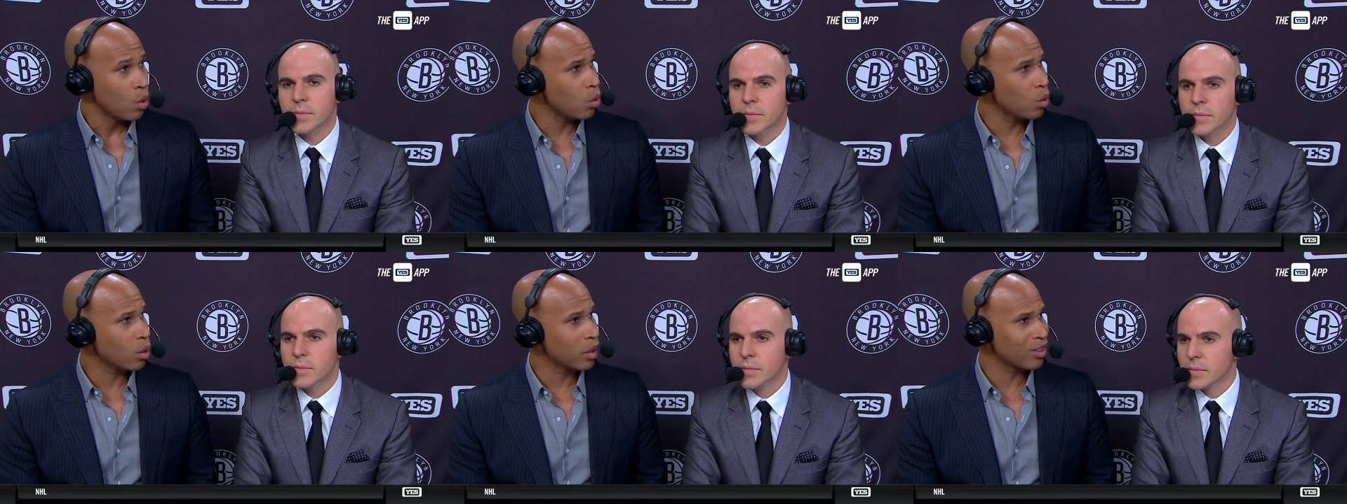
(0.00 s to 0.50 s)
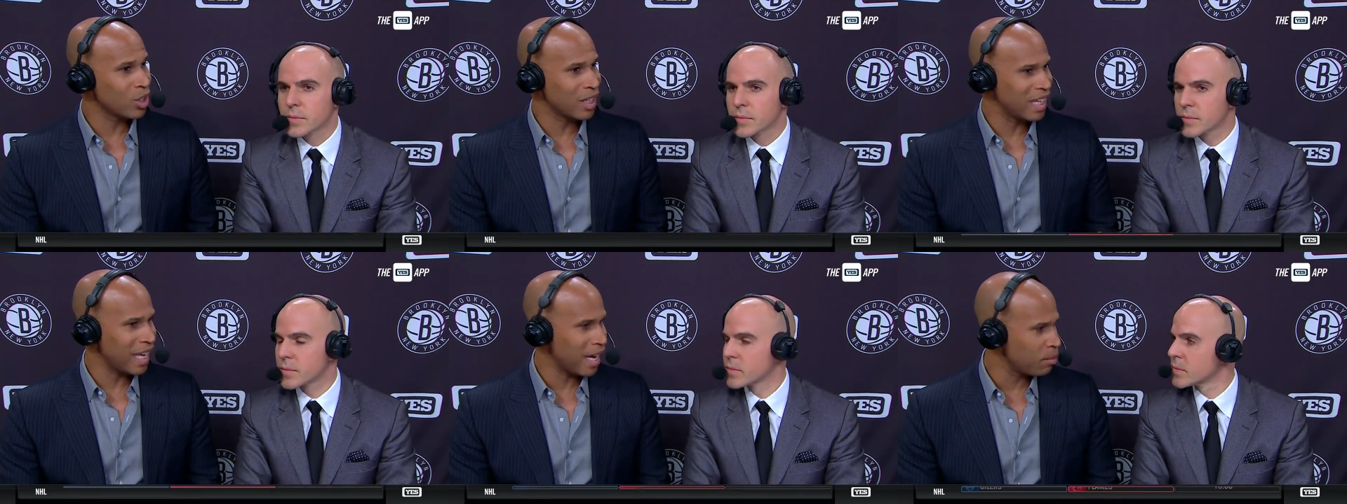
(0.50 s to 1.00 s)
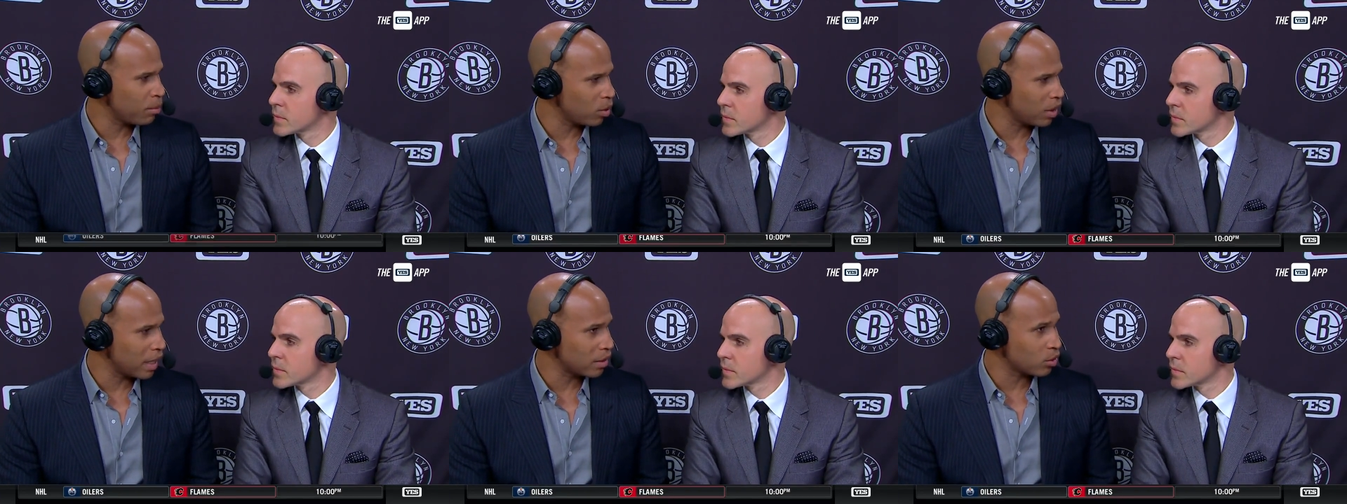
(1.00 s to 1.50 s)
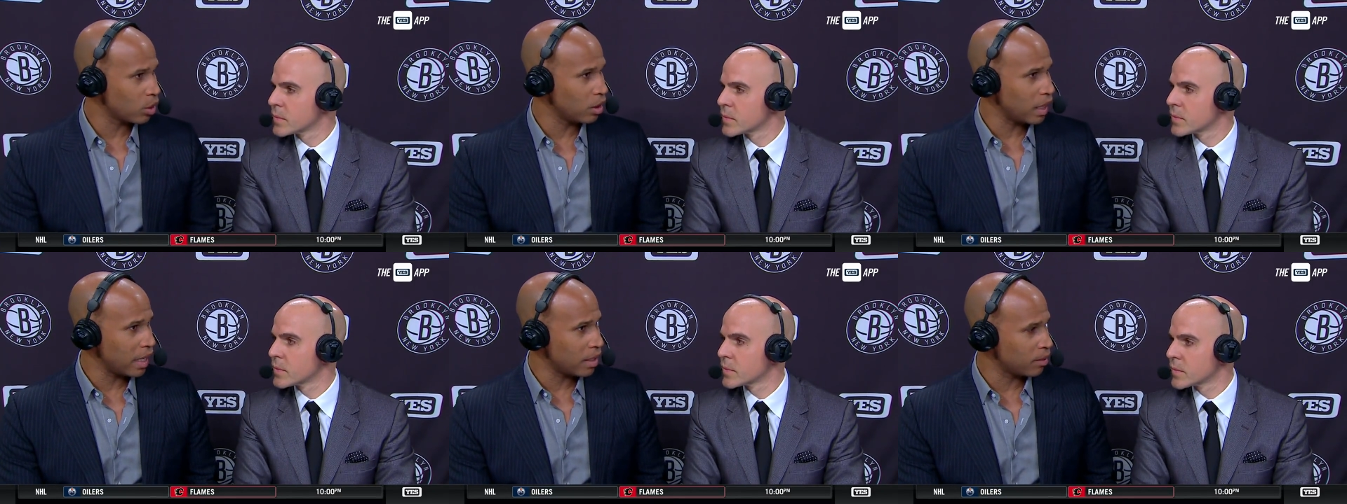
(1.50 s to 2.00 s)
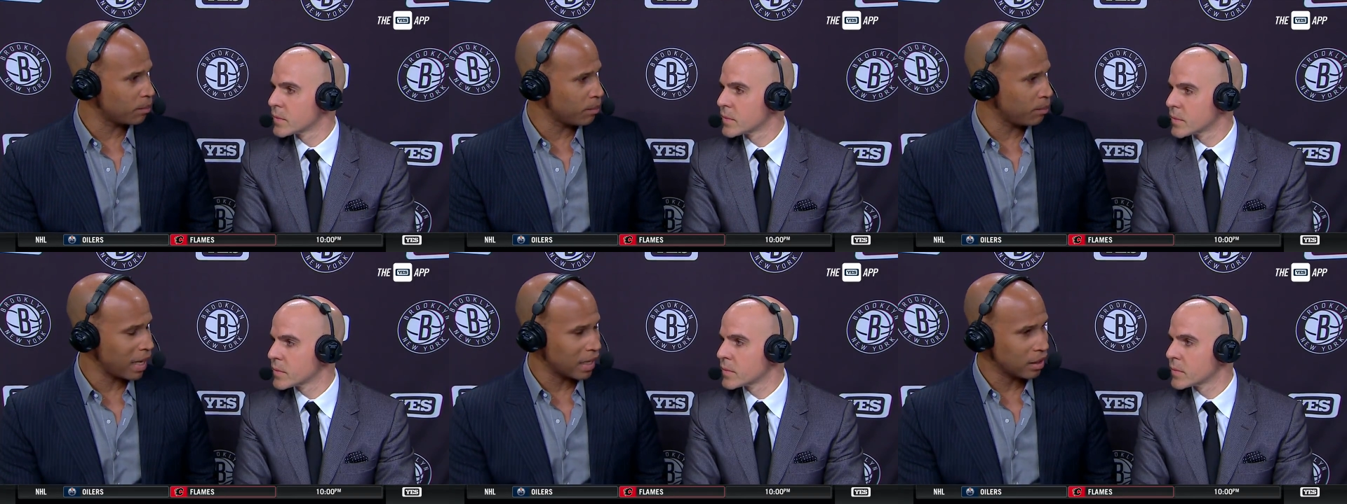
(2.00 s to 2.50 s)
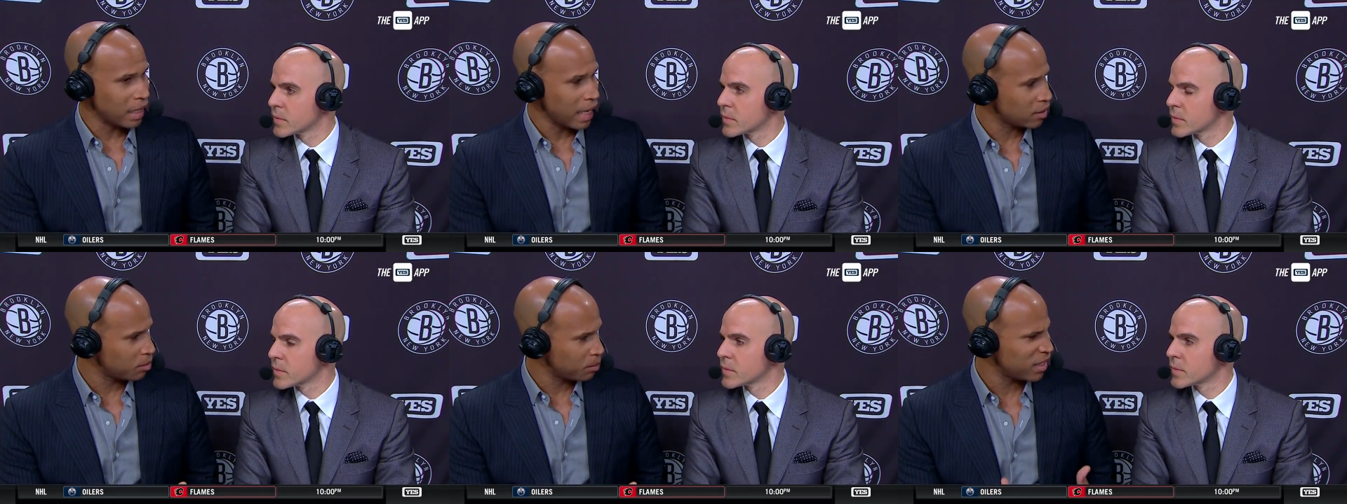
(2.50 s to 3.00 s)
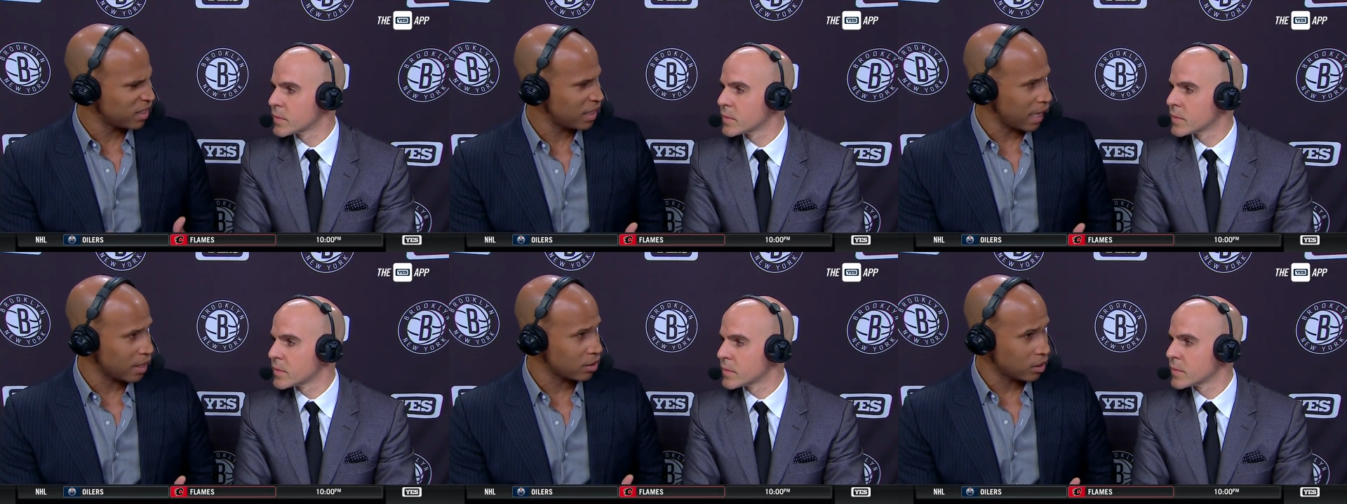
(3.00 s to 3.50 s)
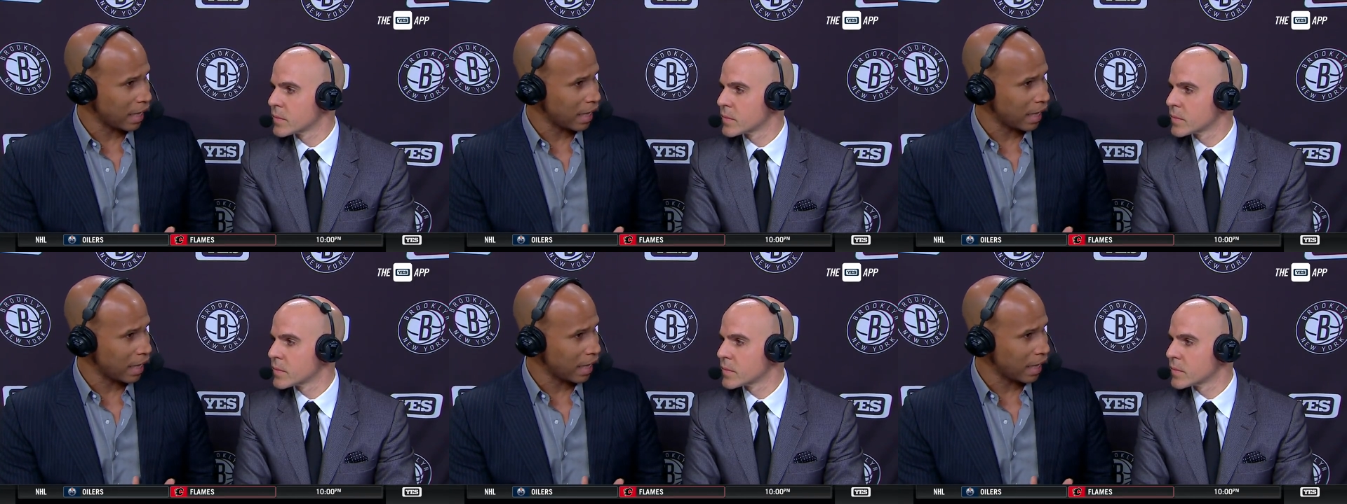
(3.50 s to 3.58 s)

Speaker 1: or you gamble less or you let, make less mistakes.